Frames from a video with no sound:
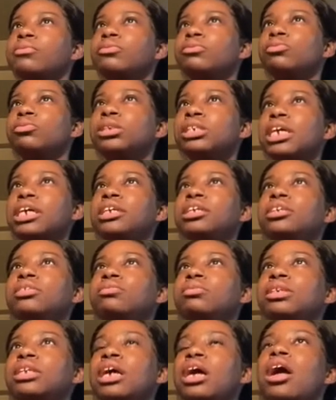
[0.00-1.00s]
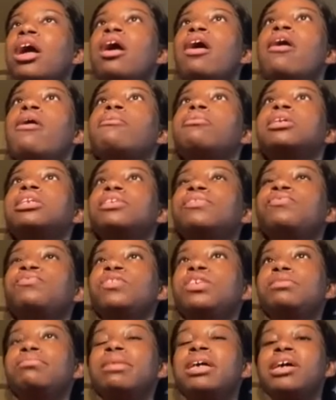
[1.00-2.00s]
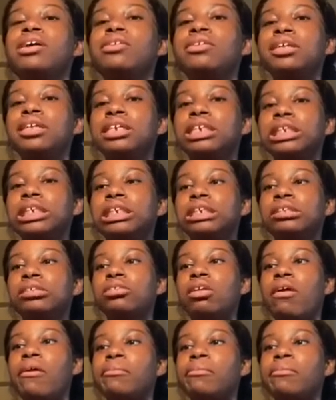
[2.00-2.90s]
when a female is,